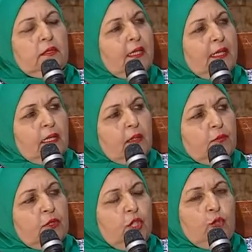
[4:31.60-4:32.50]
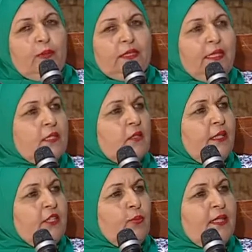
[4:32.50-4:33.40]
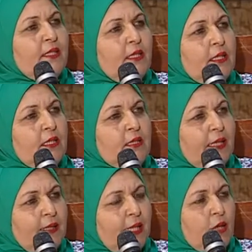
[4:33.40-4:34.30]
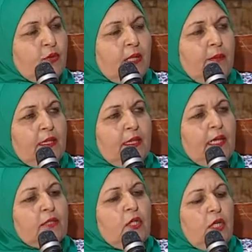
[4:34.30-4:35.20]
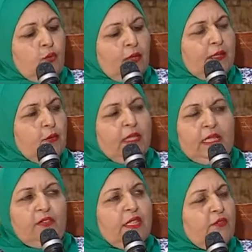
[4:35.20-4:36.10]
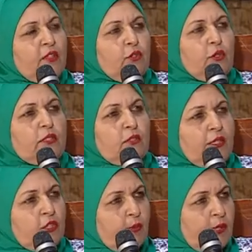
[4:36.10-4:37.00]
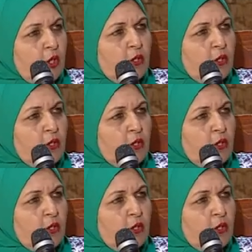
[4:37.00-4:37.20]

nobody is going to be seen inside the house. I mean that even if the door is going to be